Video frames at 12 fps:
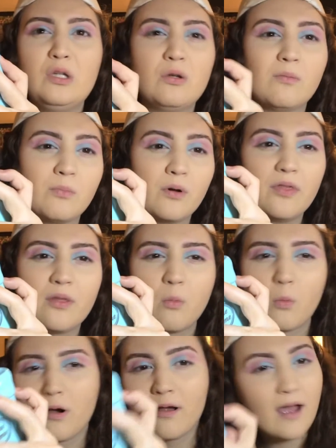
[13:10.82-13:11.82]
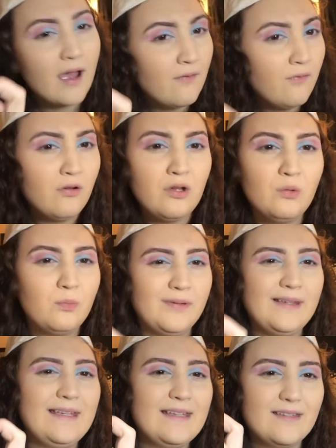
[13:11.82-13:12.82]
and you can put them wherever you
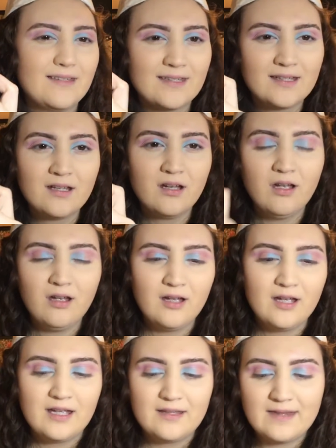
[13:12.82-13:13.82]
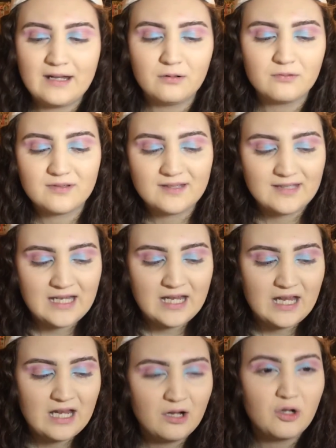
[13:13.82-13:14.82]
please. They don't
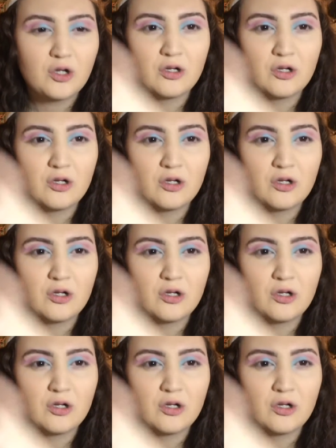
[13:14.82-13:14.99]
say